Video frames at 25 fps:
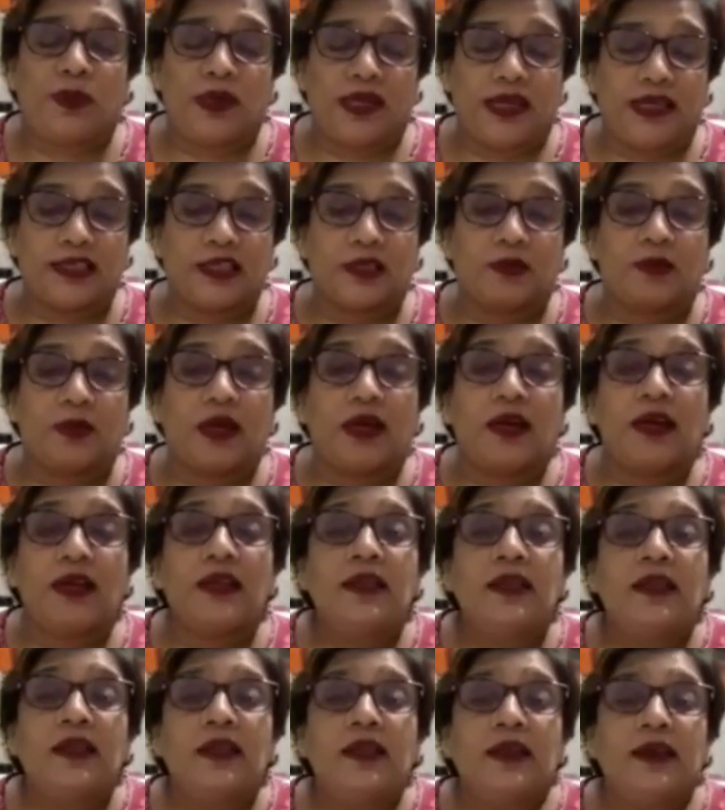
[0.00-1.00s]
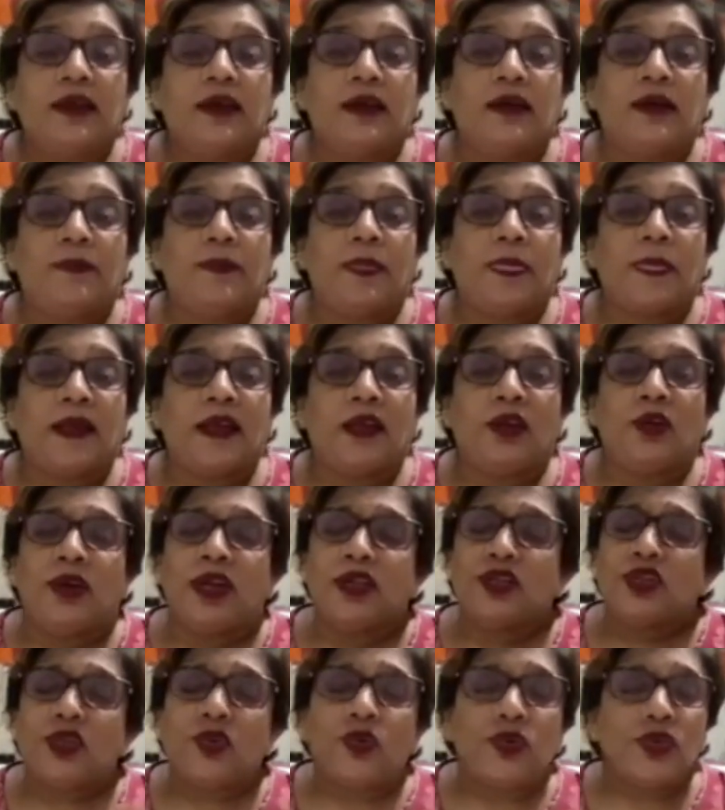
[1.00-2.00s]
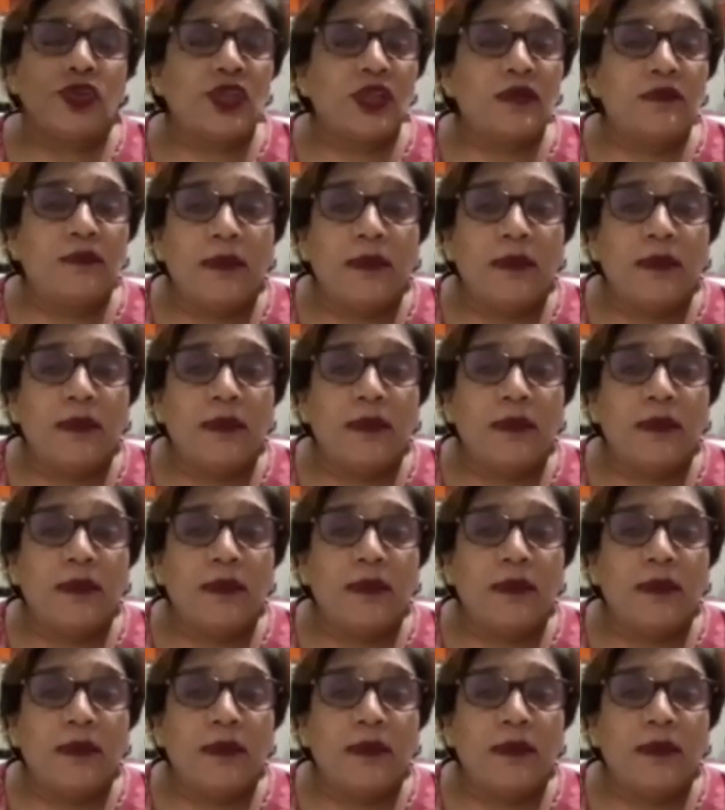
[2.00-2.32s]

plasma, it's used in